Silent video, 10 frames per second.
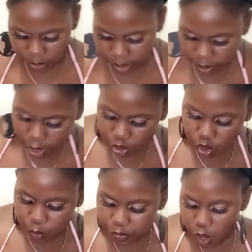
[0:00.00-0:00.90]
Okay,
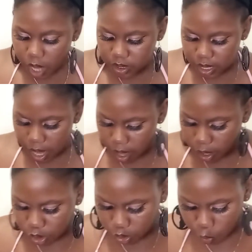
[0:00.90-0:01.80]
so we've
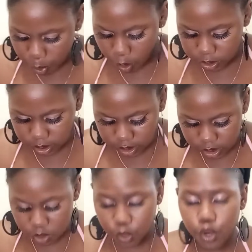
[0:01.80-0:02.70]
got low
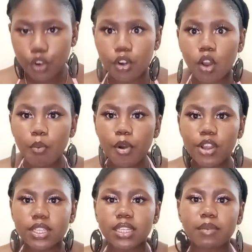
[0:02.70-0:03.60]
porosity. So low
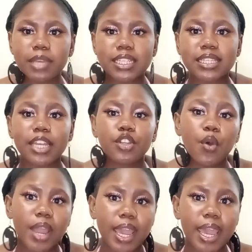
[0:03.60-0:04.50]
porosity means that
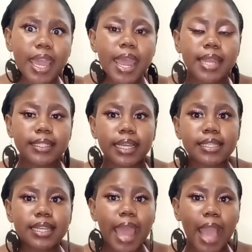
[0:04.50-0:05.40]
your hair
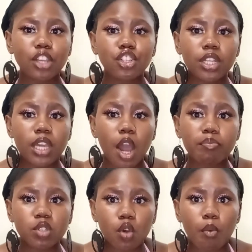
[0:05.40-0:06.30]
doesn't actually
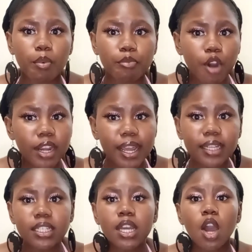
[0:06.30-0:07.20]
absorb
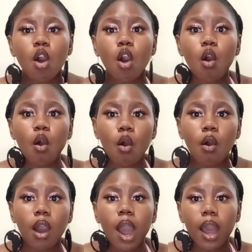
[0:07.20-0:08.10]
product
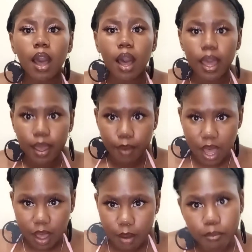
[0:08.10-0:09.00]
or
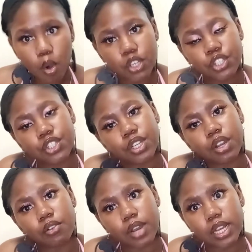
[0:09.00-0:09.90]

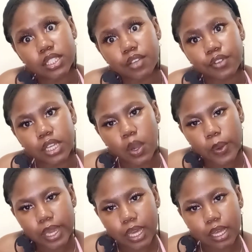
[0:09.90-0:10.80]
moisture relatively
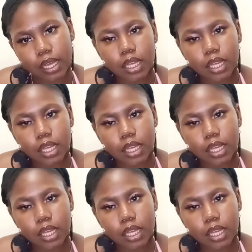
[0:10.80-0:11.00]
quick.